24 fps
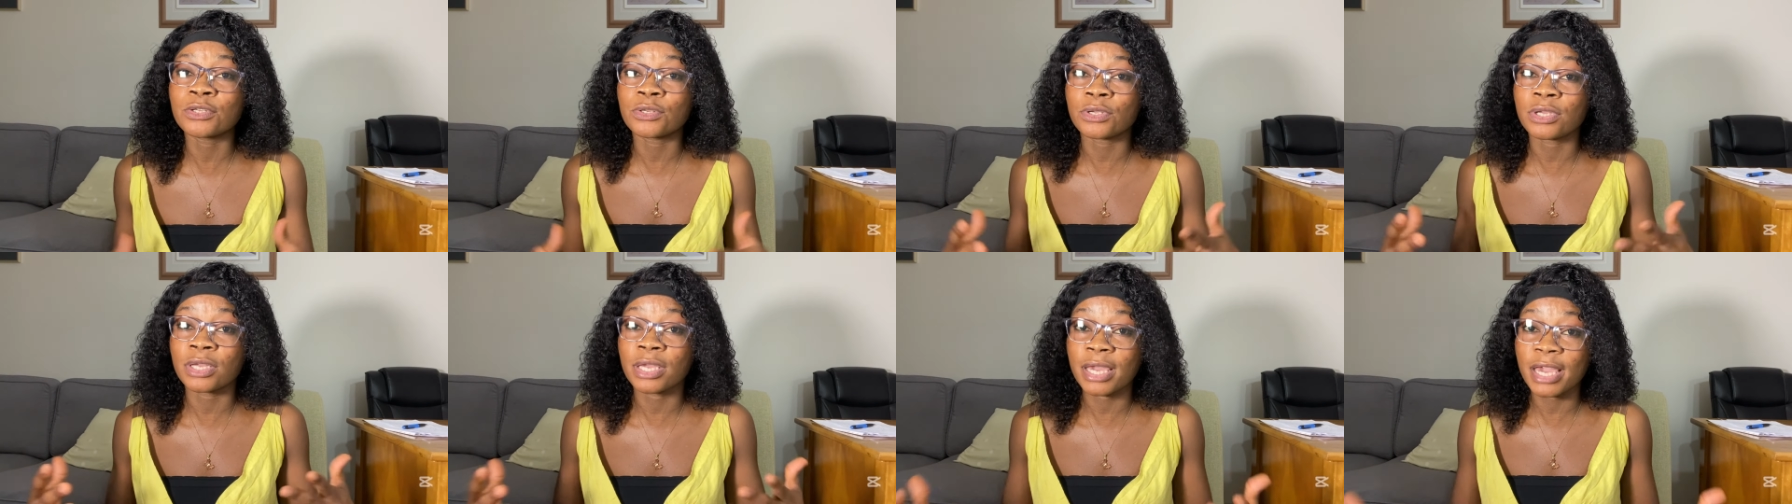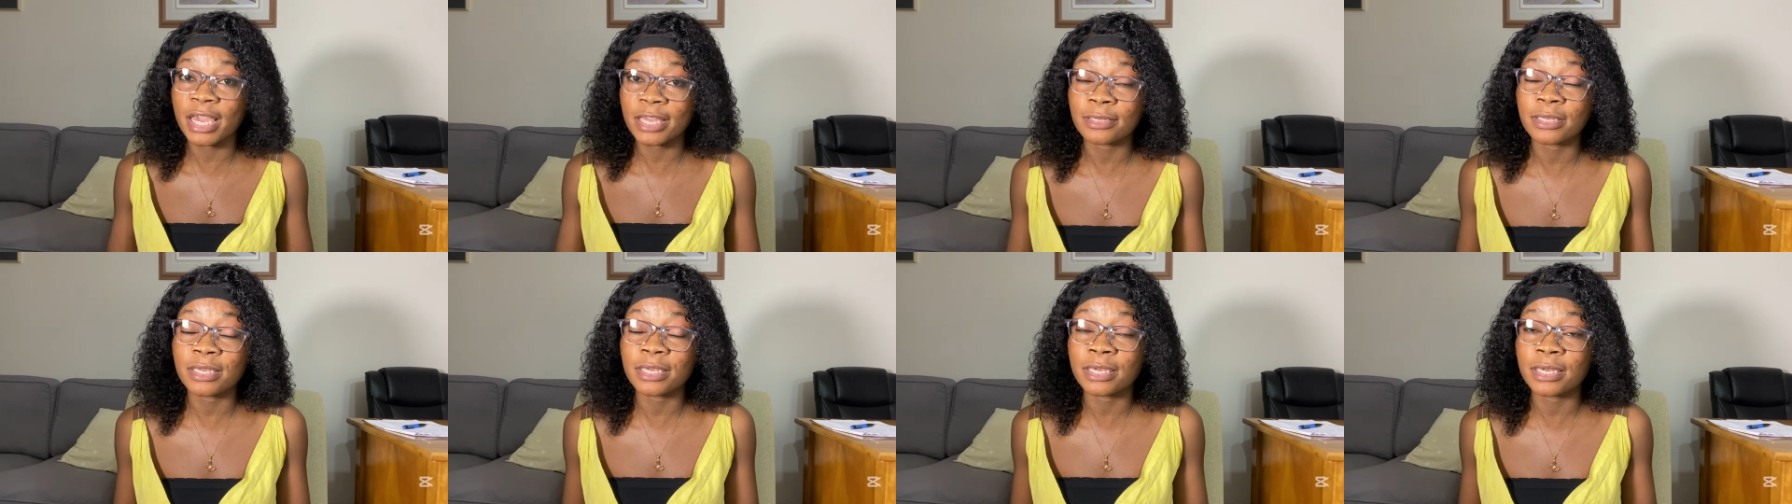
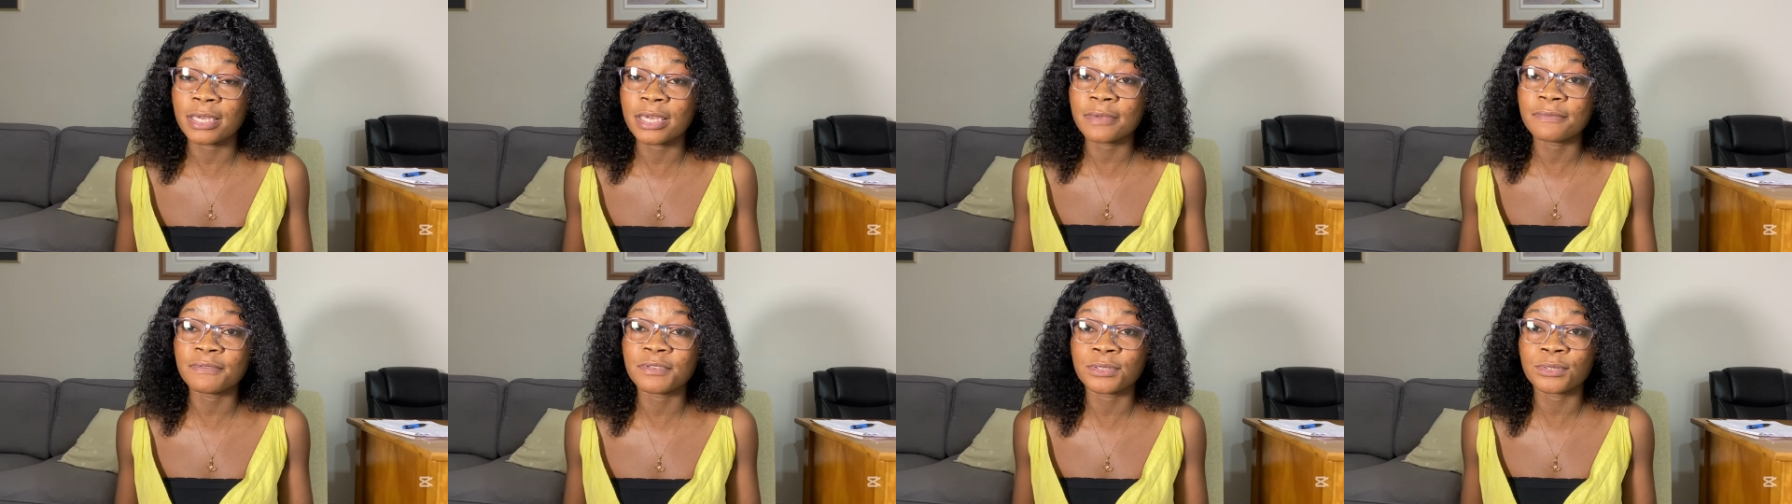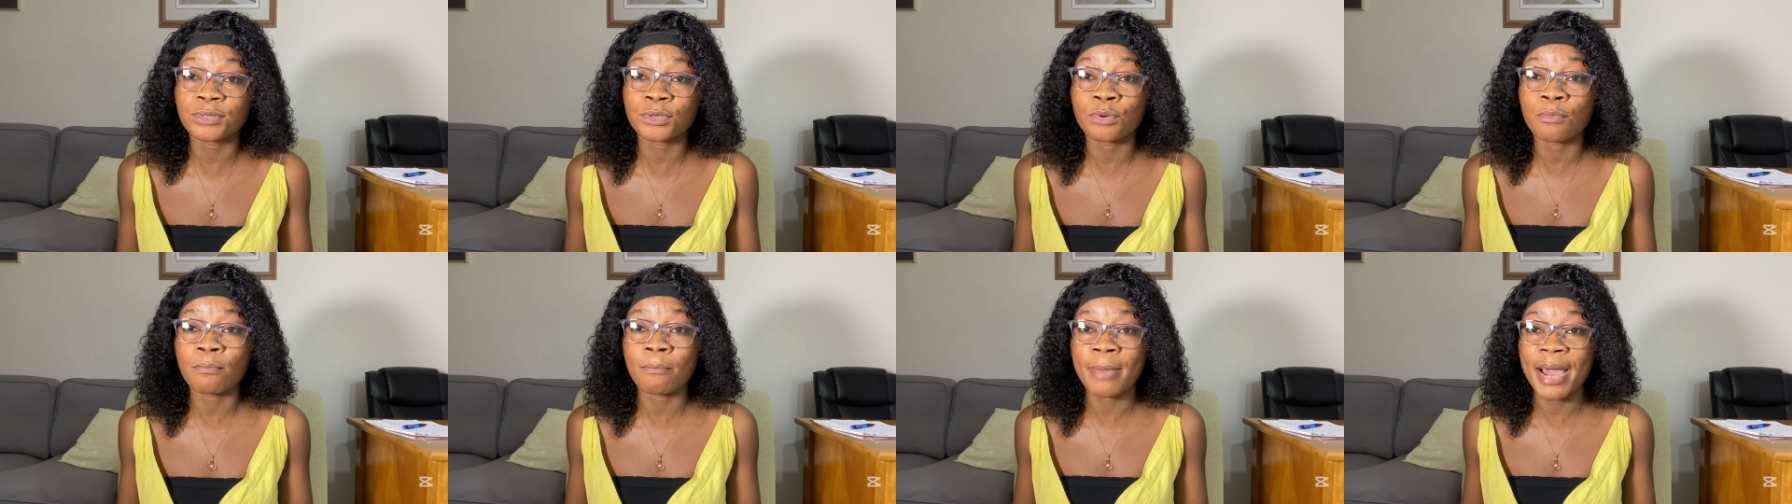It gives
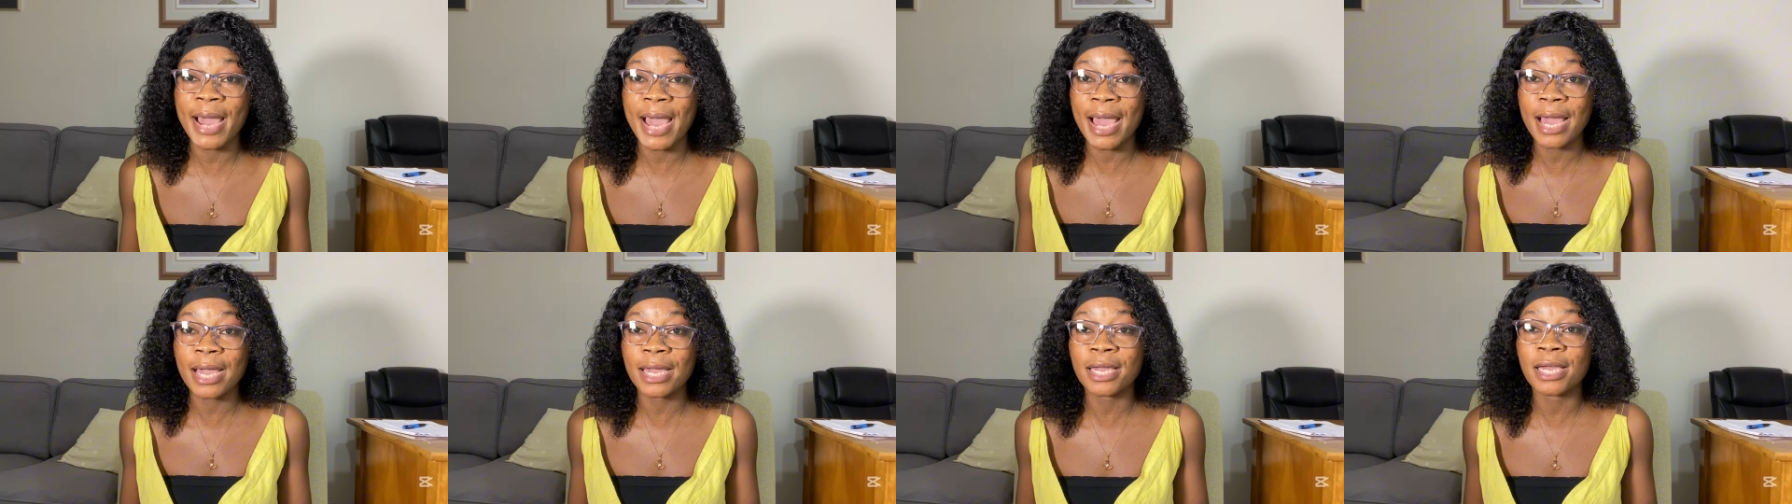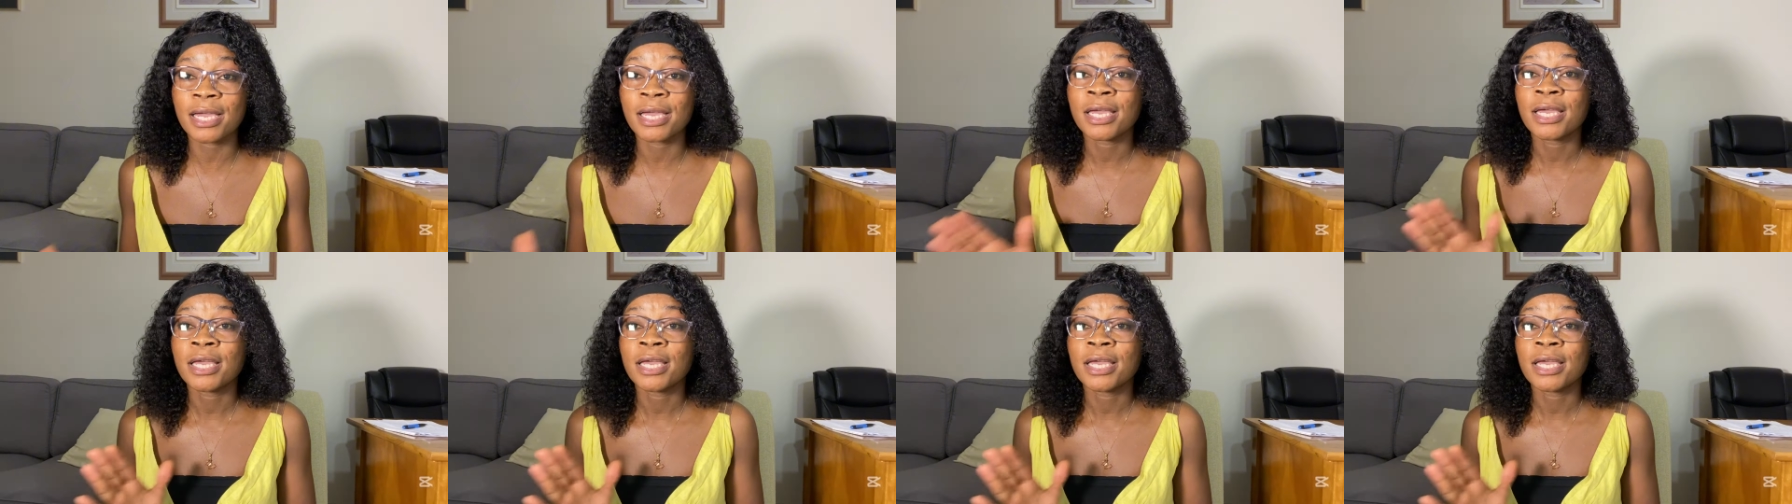you mark